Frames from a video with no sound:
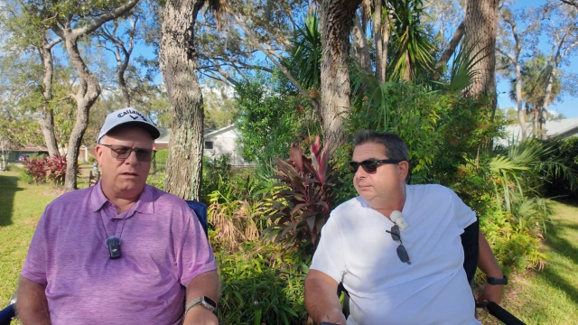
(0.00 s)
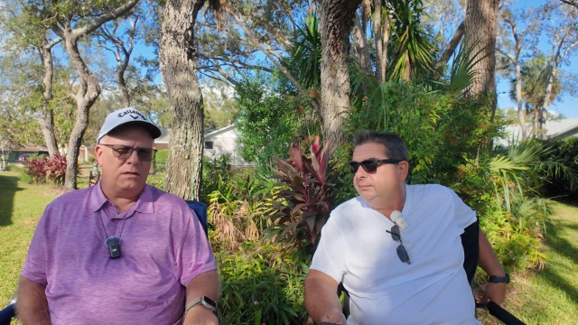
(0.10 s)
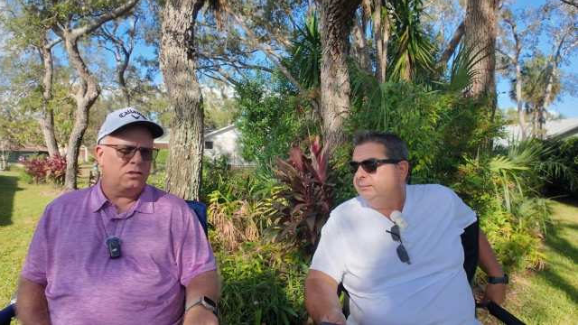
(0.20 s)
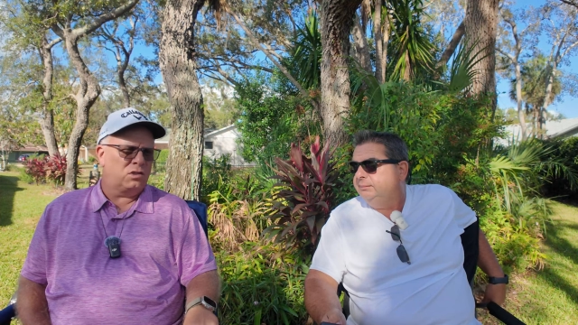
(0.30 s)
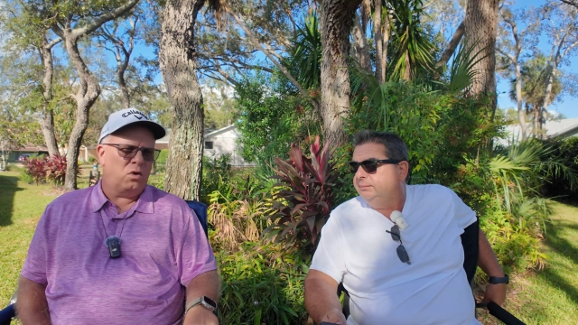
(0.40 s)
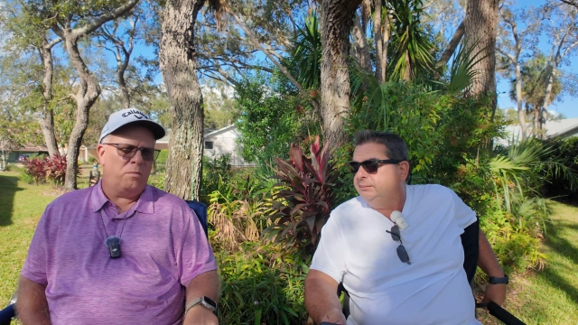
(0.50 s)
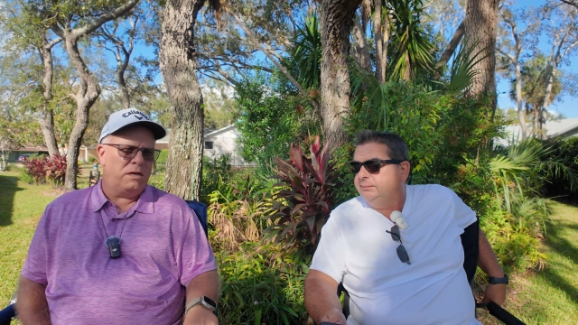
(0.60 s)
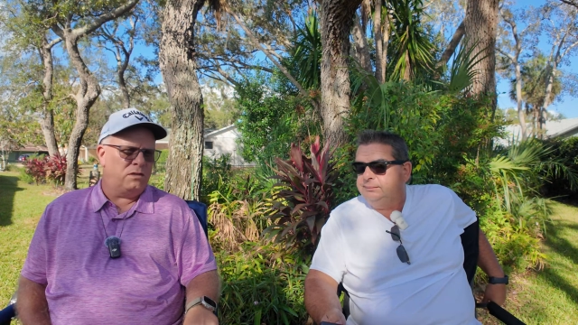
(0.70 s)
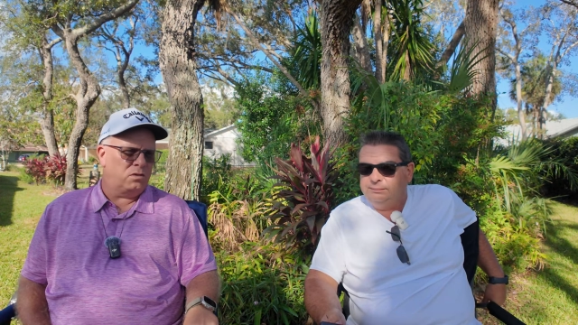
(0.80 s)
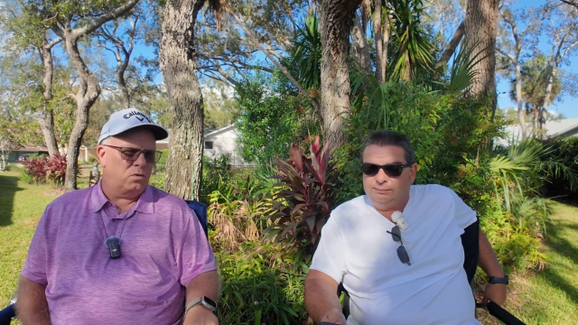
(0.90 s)
Speaker 1: You, there's so
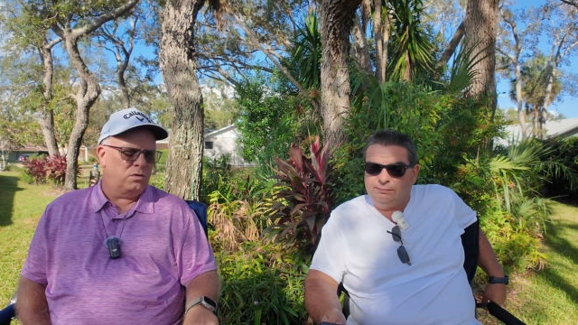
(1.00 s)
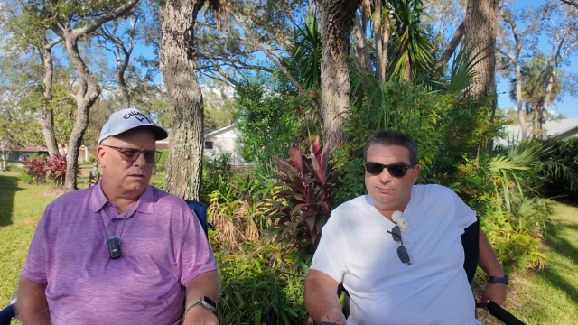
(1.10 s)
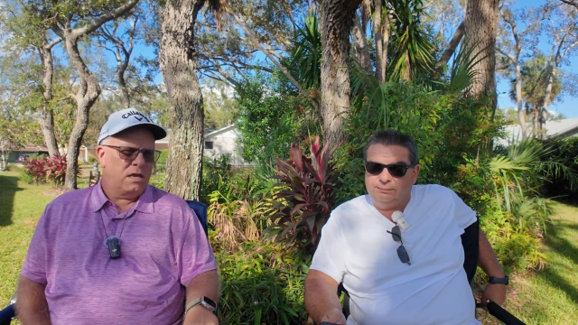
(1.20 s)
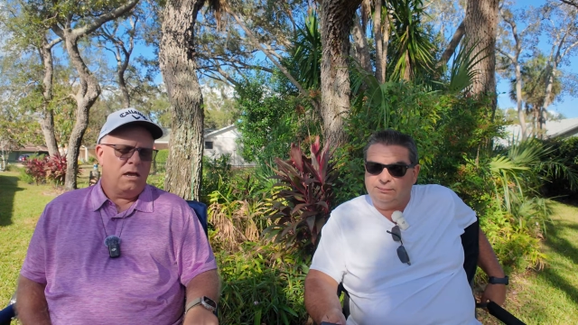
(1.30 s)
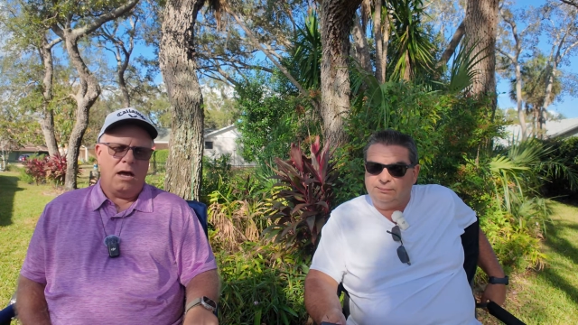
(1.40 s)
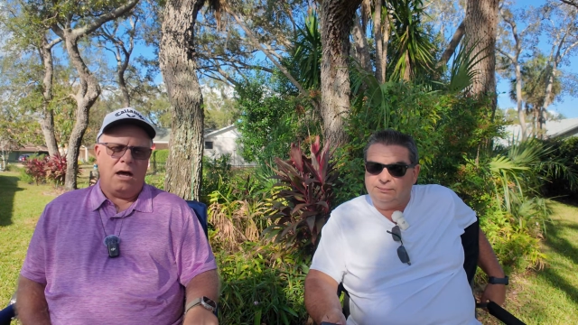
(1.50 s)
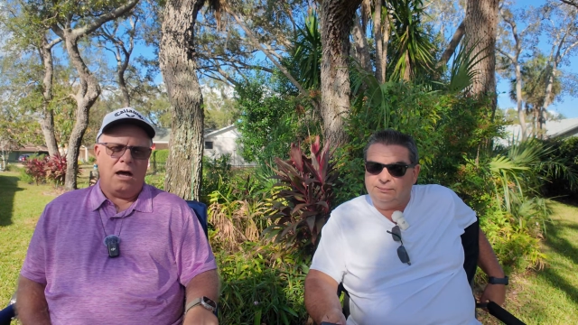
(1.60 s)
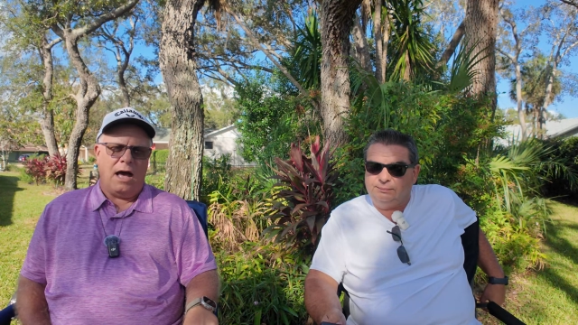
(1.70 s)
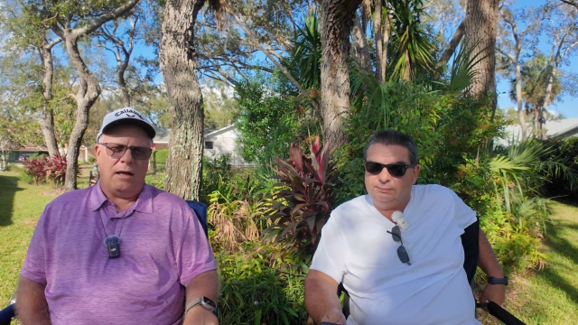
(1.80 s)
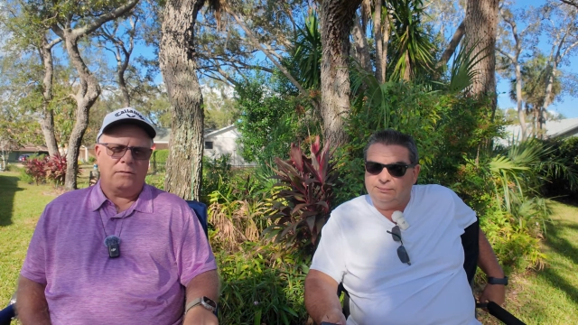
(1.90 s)
many schools.
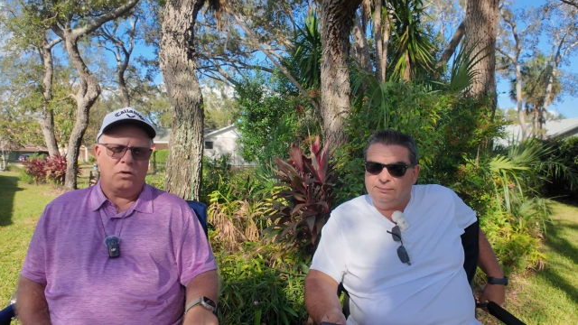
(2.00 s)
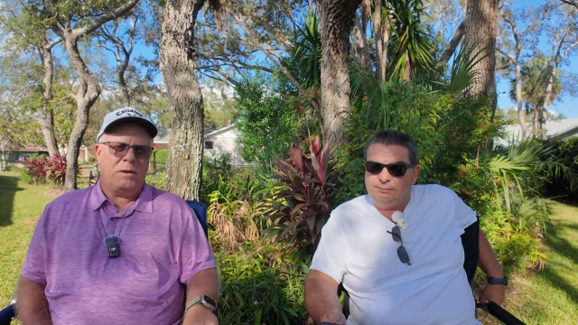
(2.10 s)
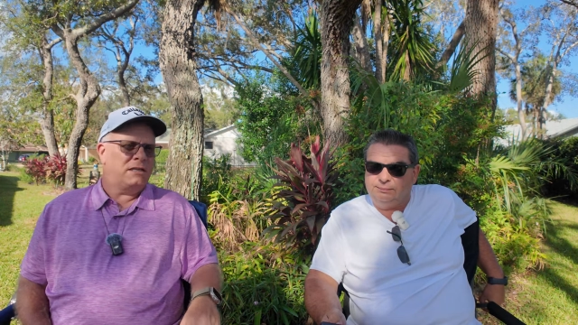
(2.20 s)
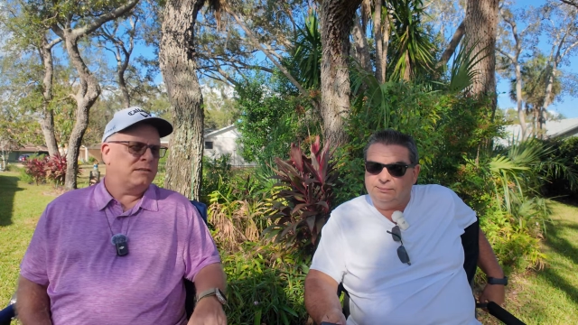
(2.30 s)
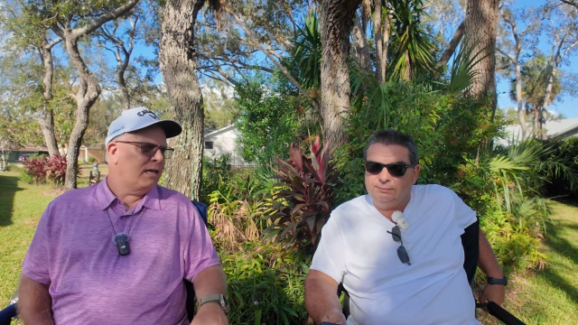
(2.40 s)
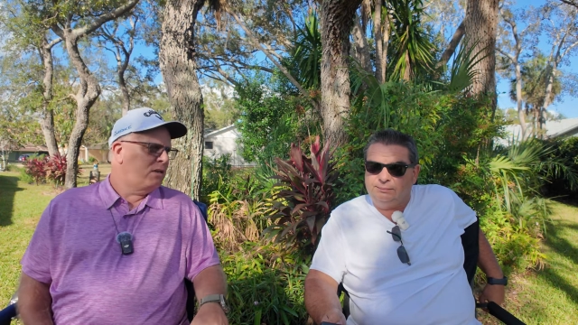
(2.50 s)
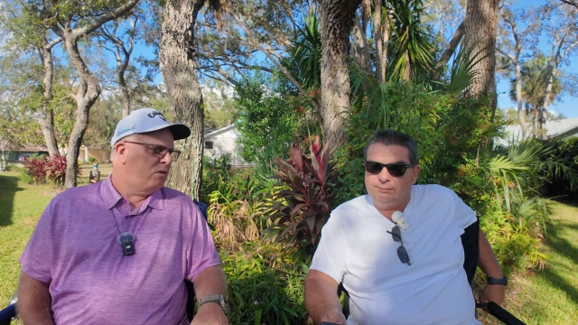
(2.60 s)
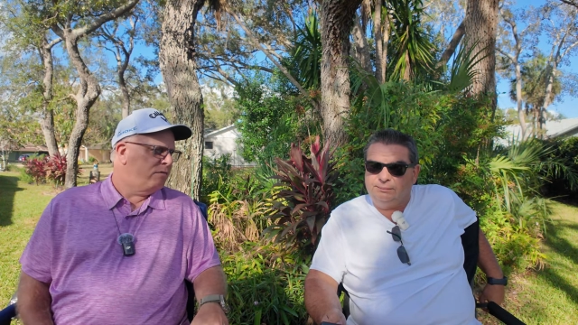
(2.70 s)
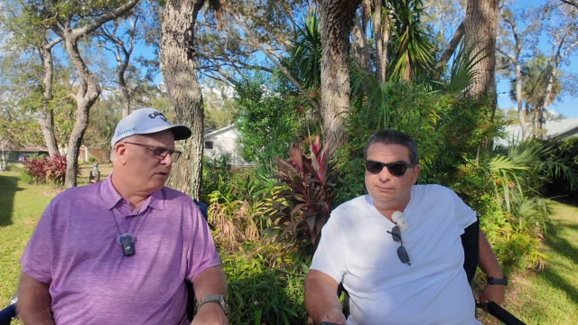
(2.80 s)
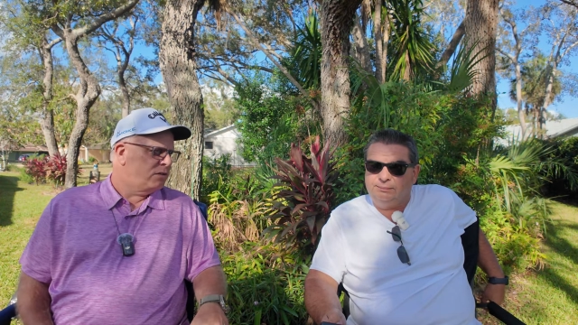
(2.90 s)
Uh, too bad there's not a
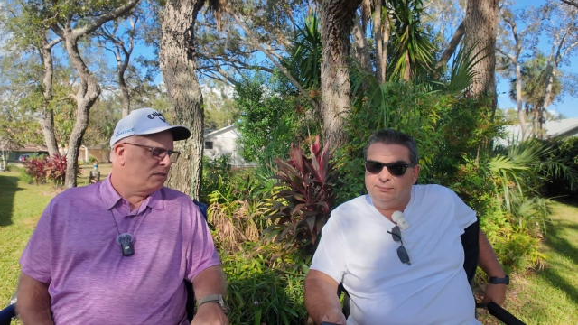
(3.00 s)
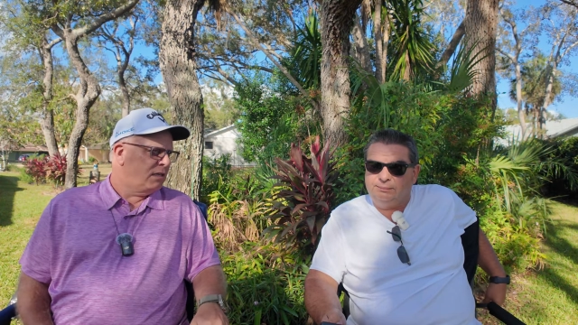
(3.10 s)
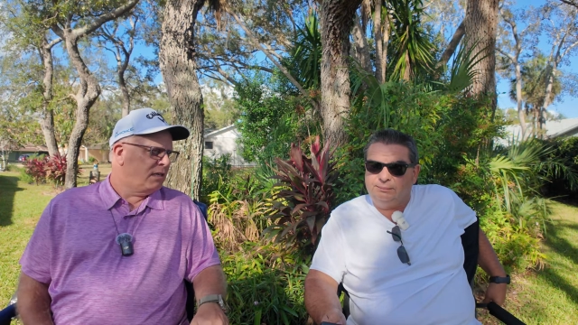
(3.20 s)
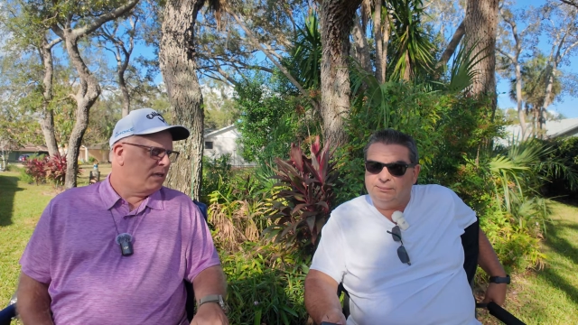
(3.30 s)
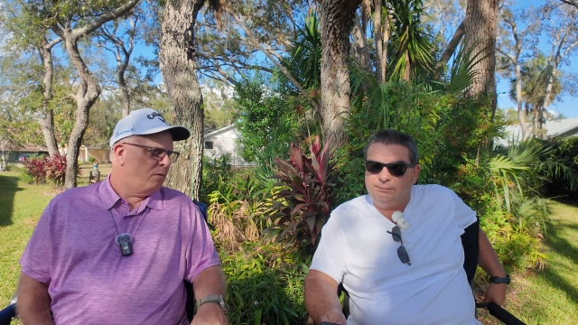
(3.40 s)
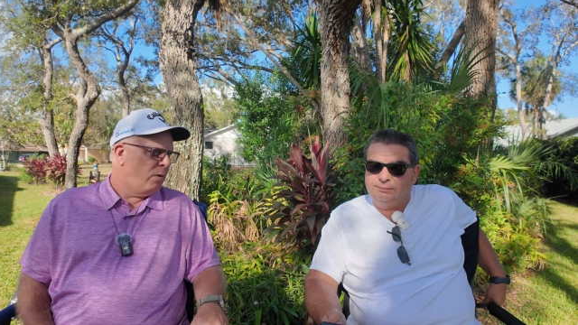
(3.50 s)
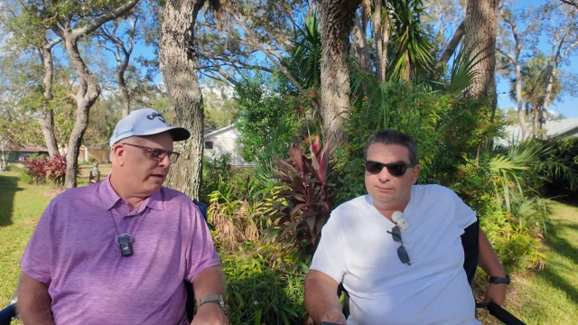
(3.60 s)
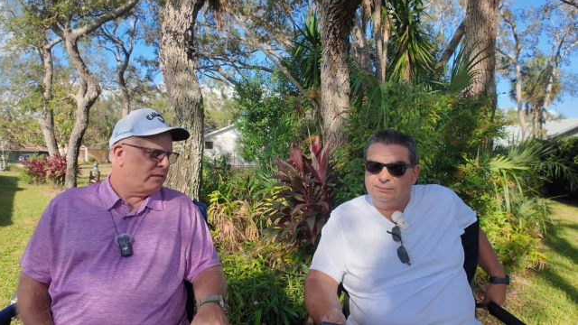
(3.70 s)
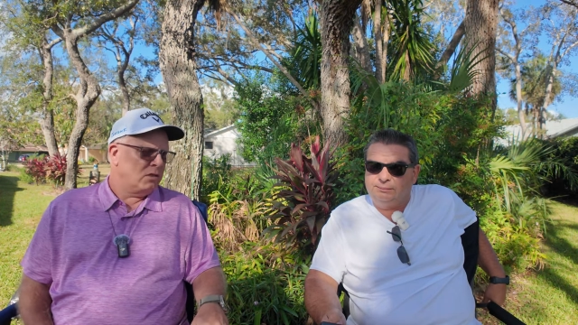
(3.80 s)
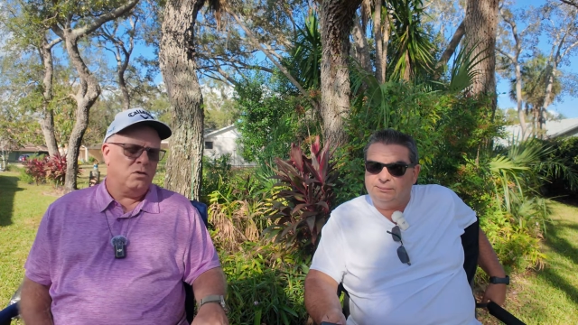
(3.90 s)
university in Key West.